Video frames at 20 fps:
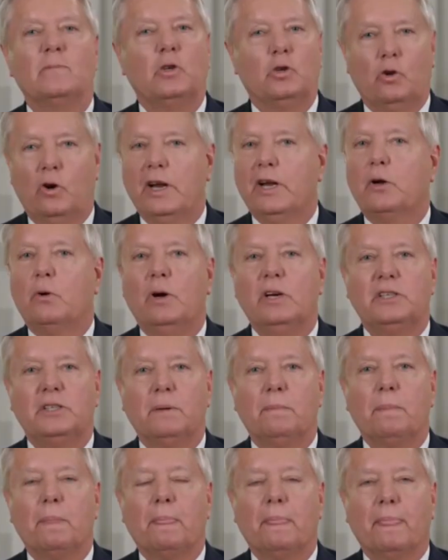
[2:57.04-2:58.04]
Great
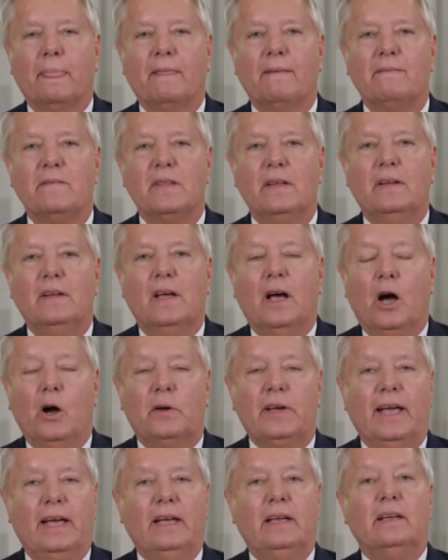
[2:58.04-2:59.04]
question.
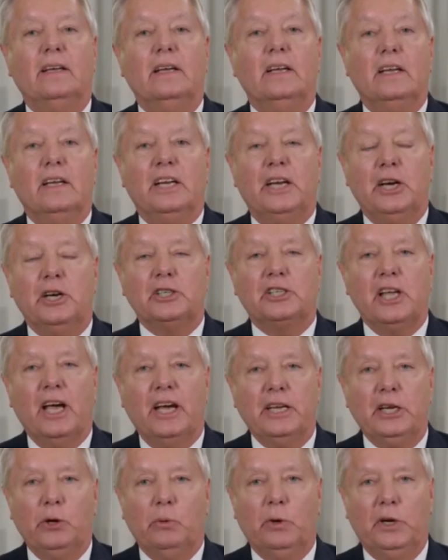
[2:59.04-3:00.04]
Okay, here's how
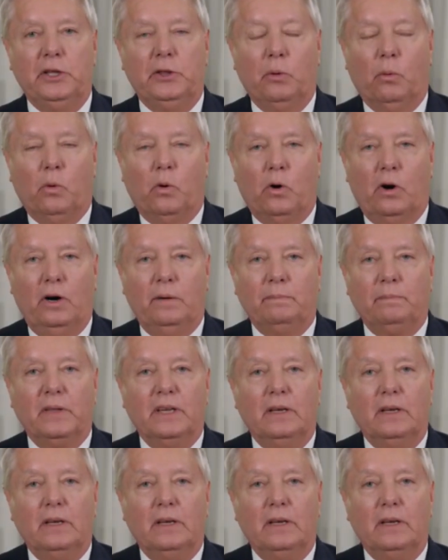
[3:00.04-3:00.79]
you win the war.